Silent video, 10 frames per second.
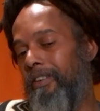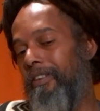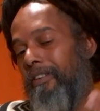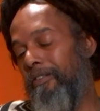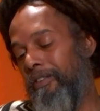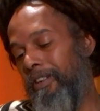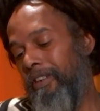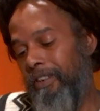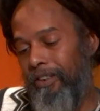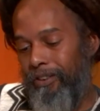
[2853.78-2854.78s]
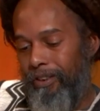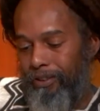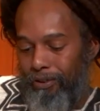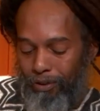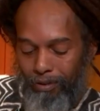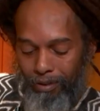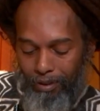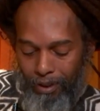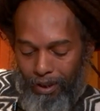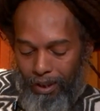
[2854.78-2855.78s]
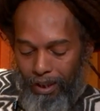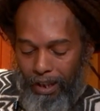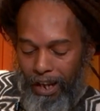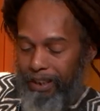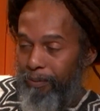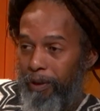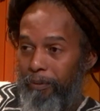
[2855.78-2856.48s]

you know, in, in, a, in, a, certain aspect,